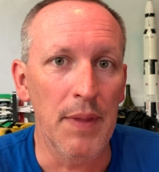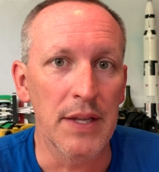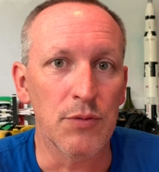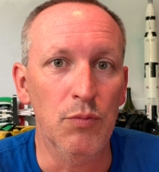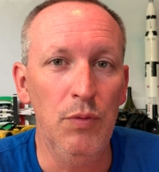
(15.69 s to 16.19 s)

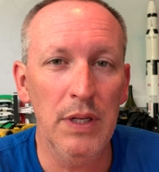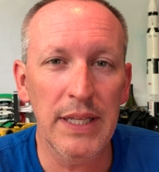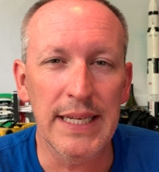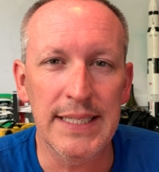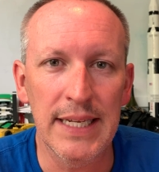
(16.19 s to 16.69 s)
that's
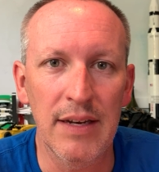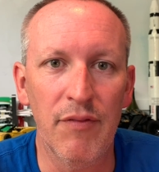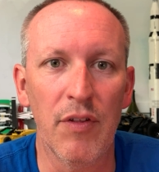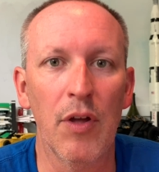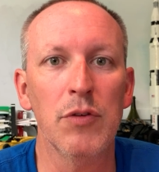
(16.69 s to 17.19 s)
really intended
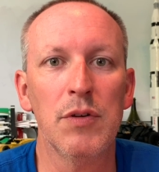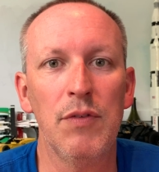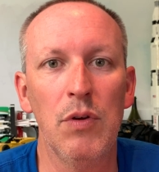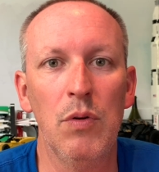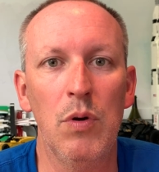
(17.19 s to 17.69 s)
for those of
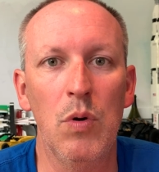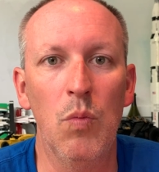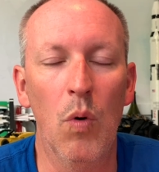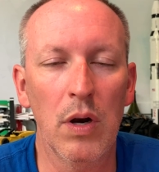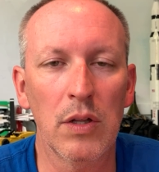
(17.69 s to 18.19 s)
you who
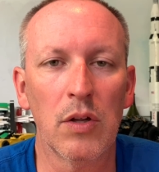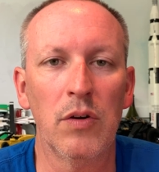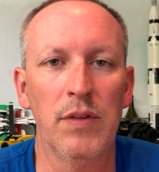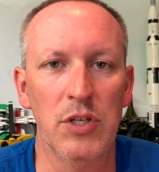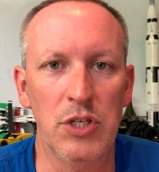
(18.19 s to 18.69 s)
want to
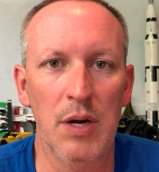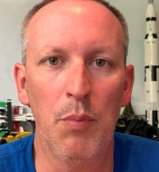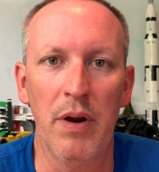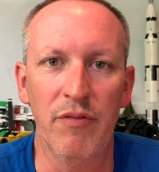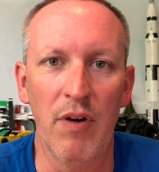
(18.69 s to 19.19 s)
learn the
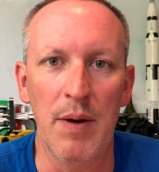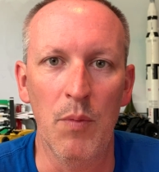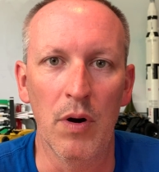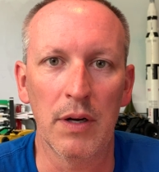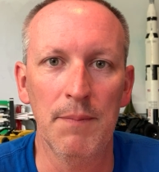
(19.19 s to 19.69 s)
SharePoint
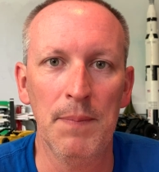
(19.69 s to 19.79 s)
framework.